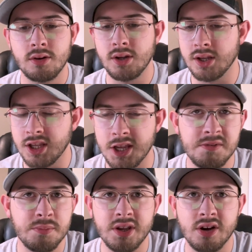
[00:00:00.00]
It
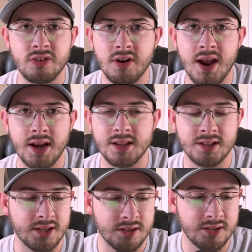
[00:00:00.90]
keeps me on track.
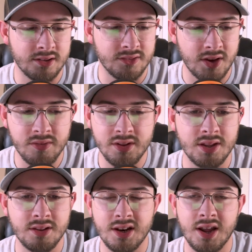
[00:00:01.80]
It does
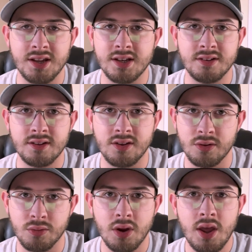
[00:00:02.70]
everything that I need it to
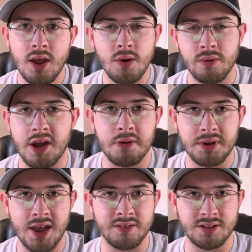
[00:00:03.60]
do without me
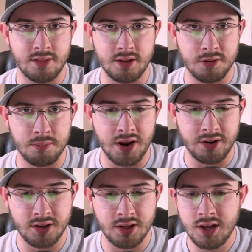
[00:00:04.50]
having to think about it,